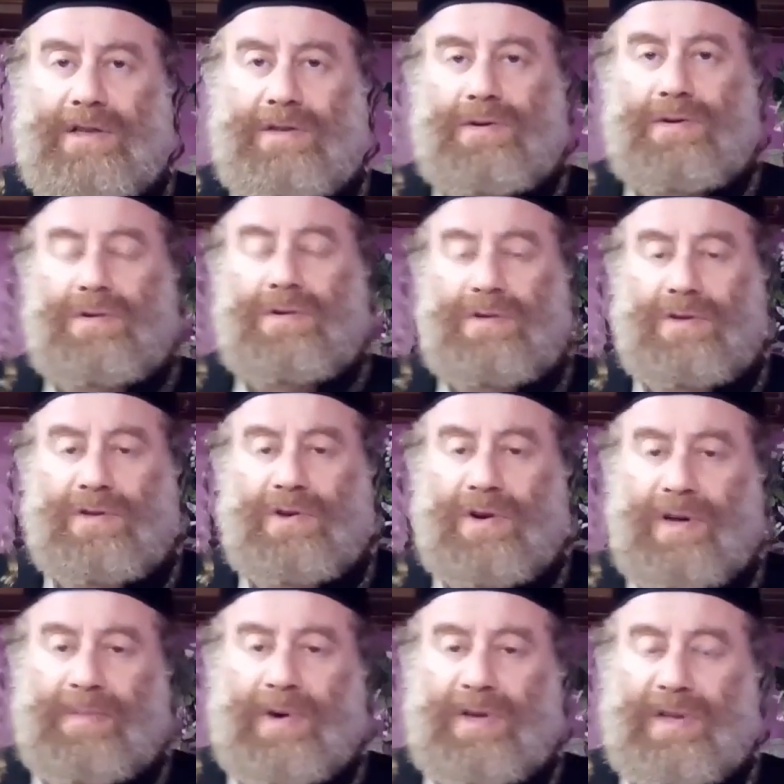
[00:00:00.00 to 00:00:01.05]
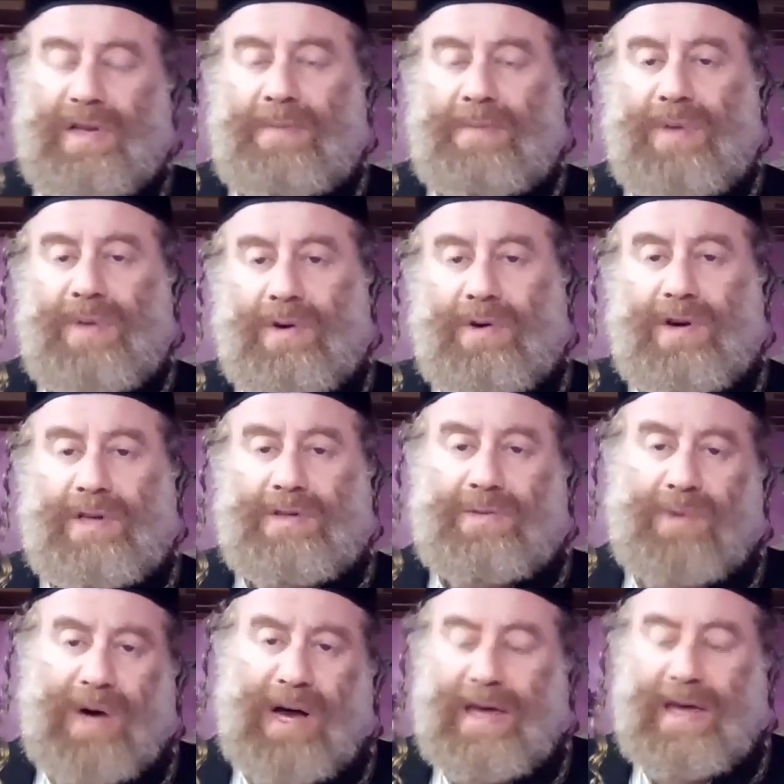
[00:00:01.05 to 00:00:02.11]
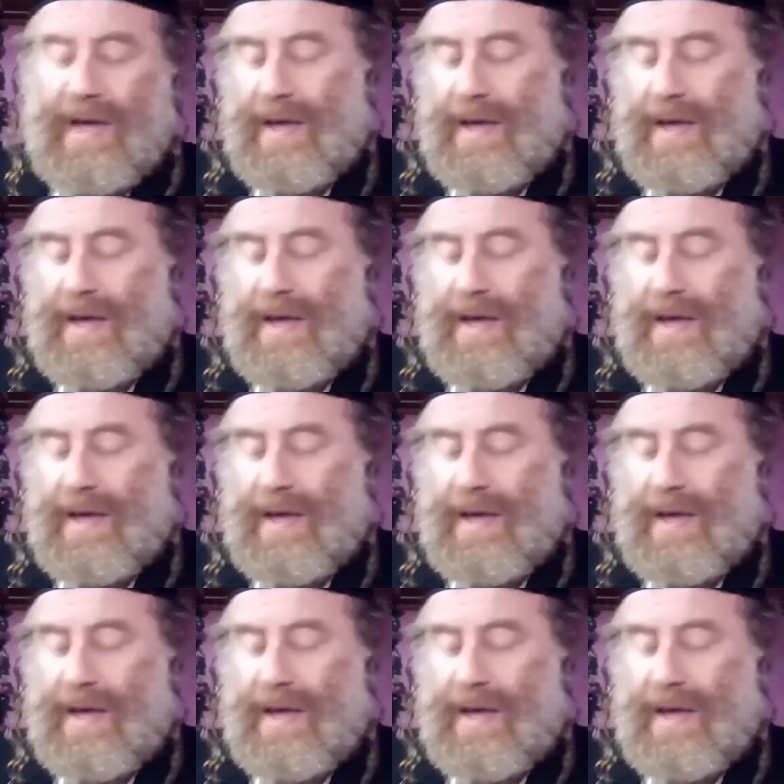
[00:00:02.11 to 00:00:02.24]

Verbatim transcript: to, to talk about him because why?